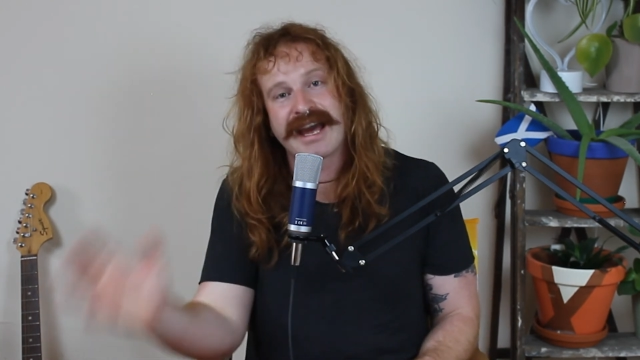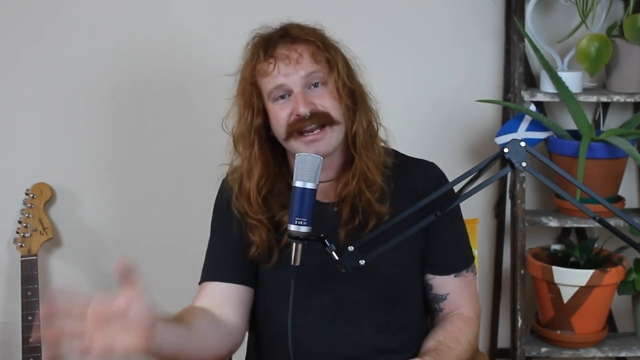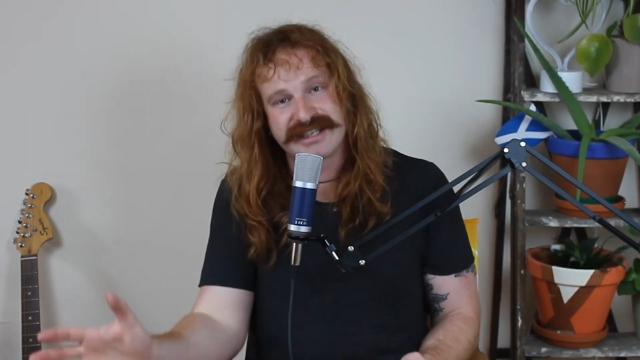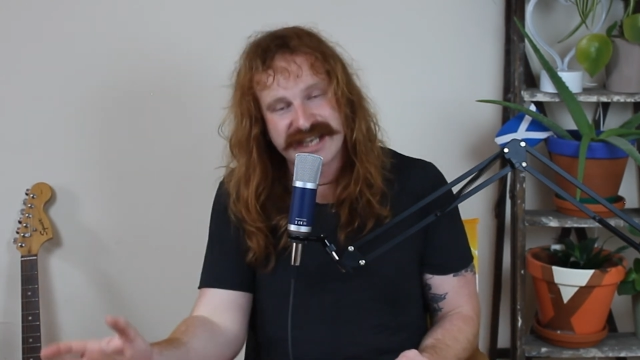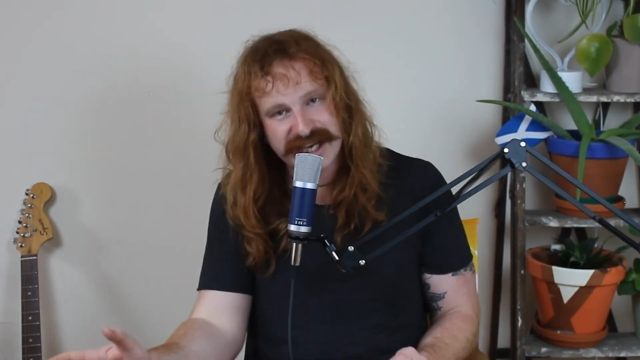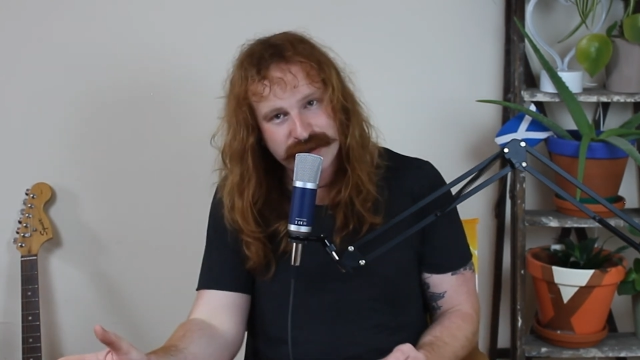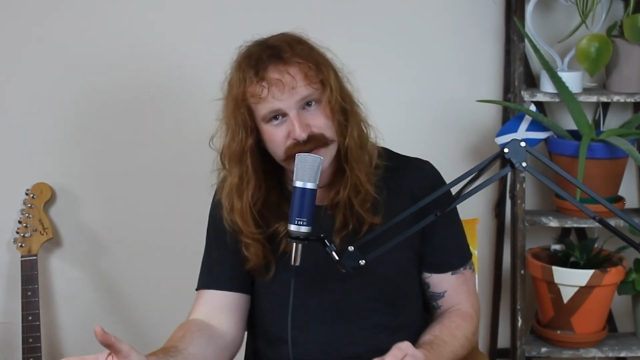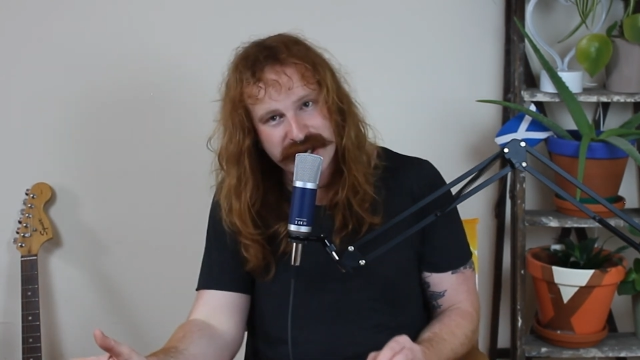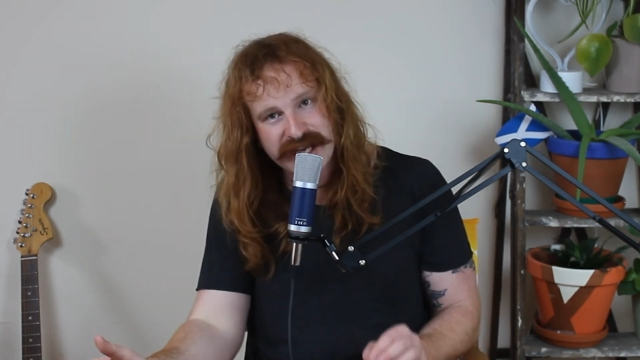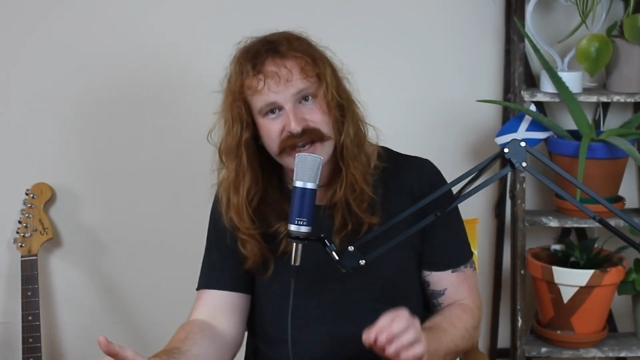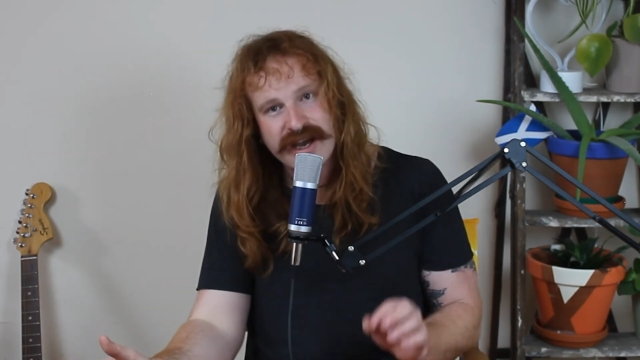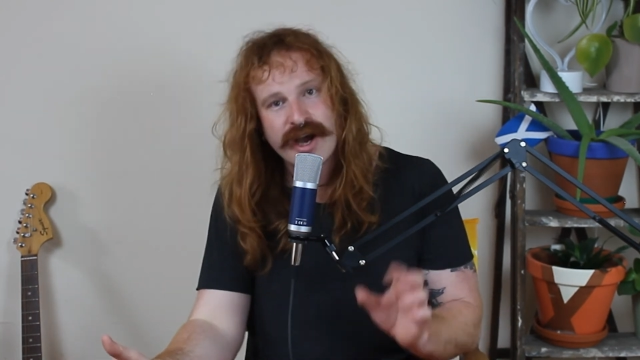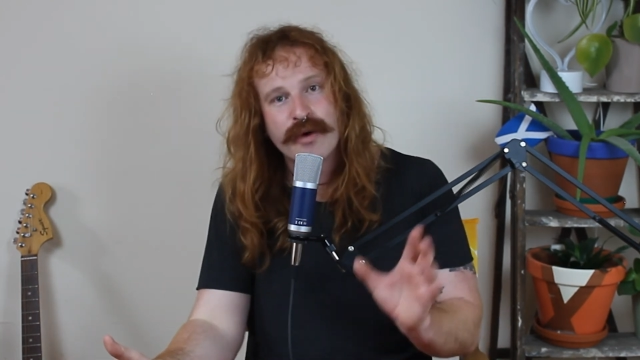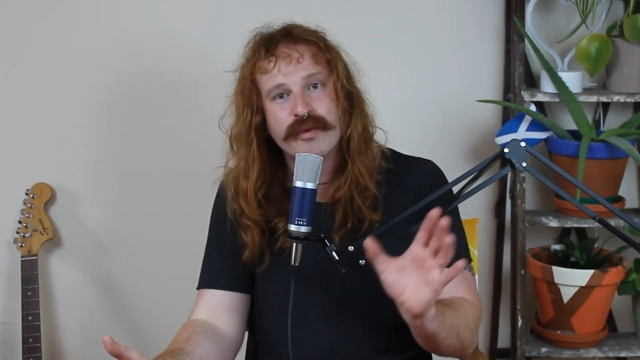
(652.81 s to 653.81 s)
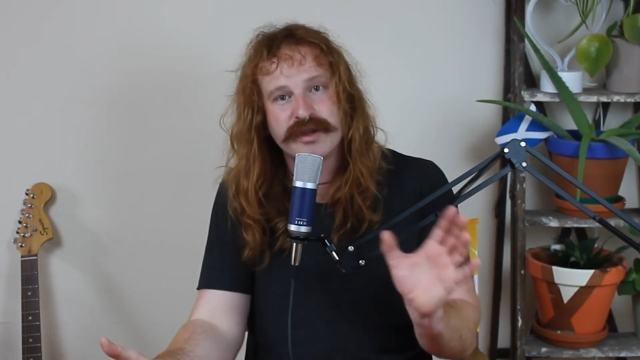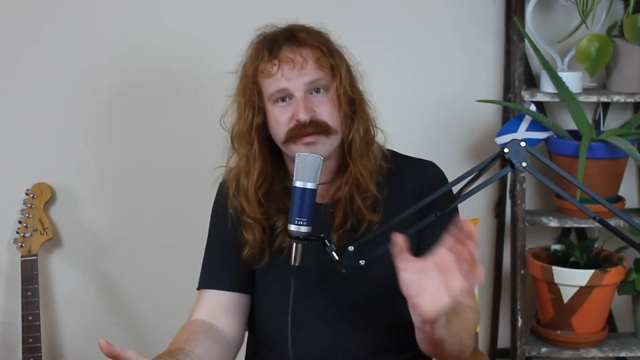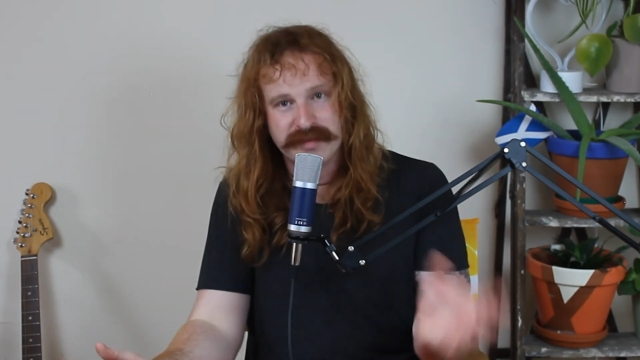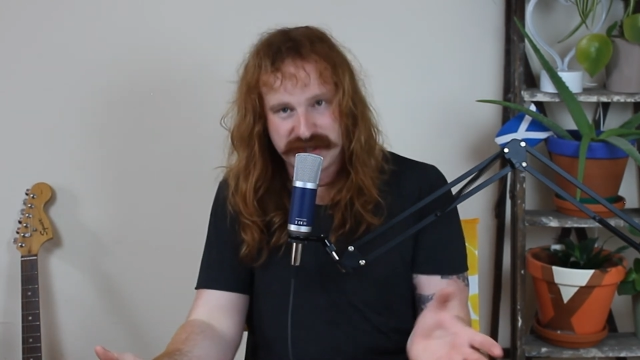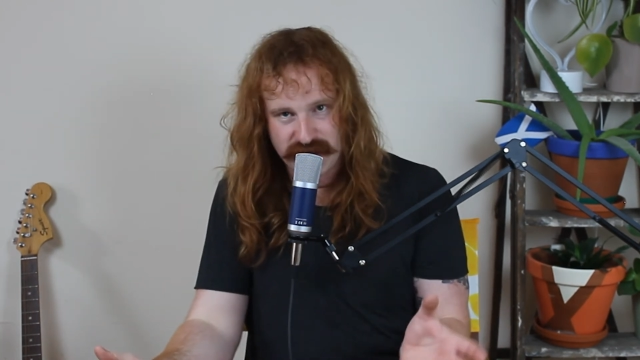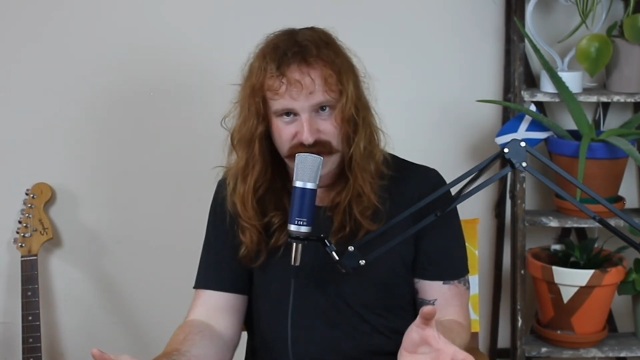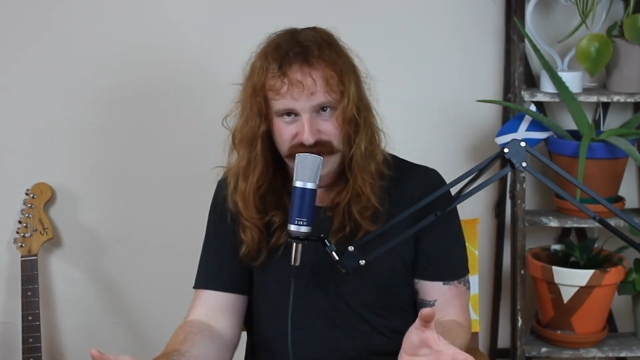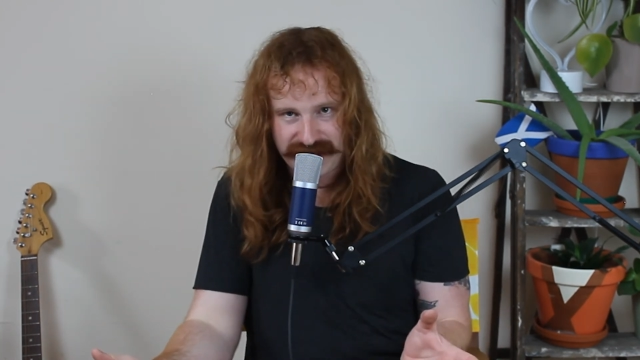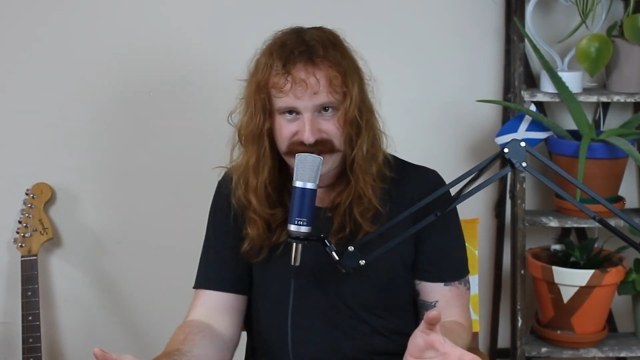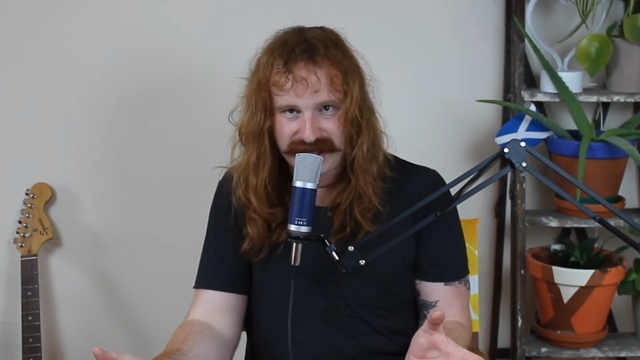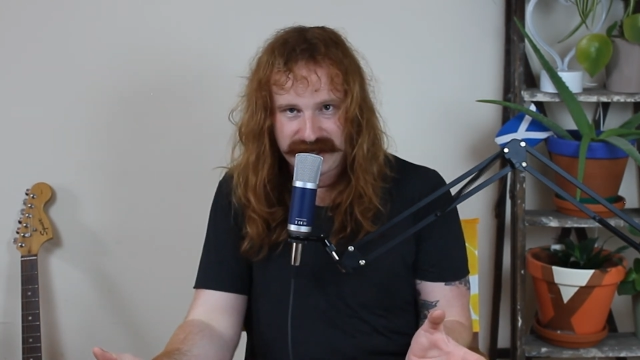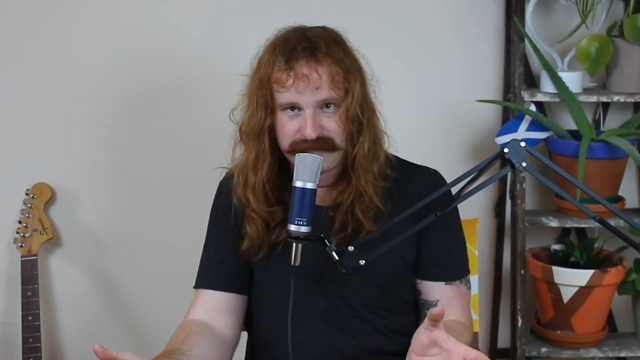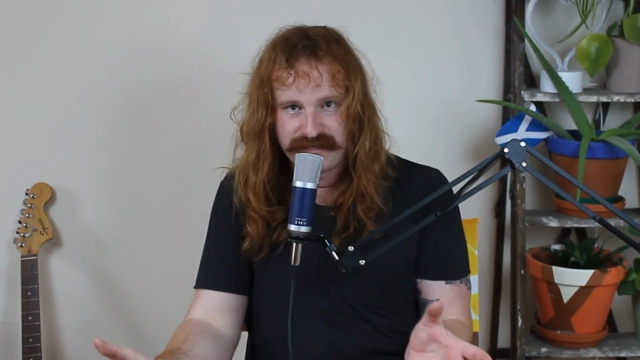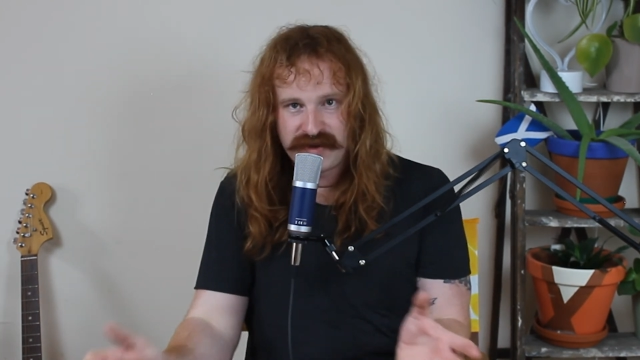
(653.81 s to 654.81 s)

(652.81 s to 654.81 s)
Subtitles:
antiquity with modernity.